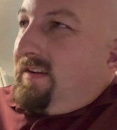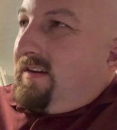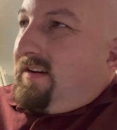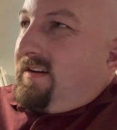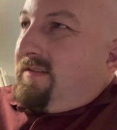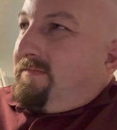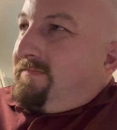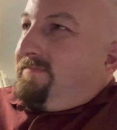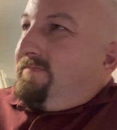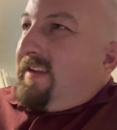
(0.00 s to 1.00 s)
Um,
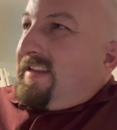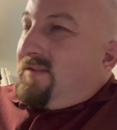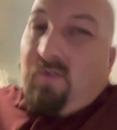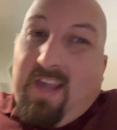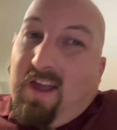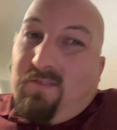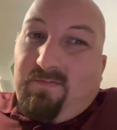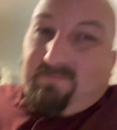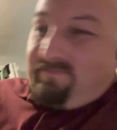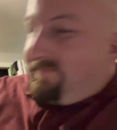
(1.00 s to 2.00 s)
it didn't work out.
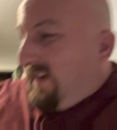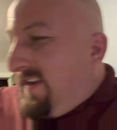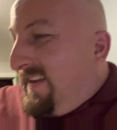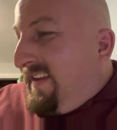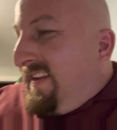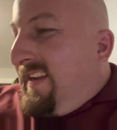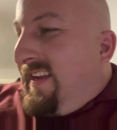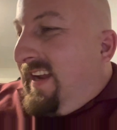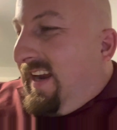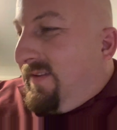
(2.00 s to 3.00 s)
But
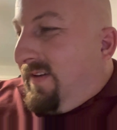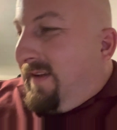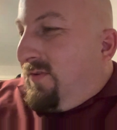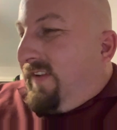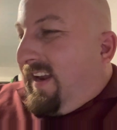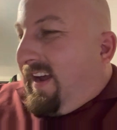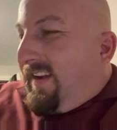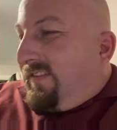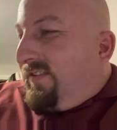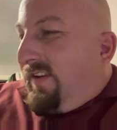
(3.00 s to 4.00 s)
anyway, moving
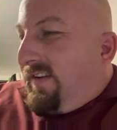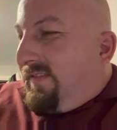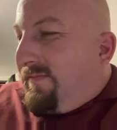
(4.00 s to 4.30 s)
on to um,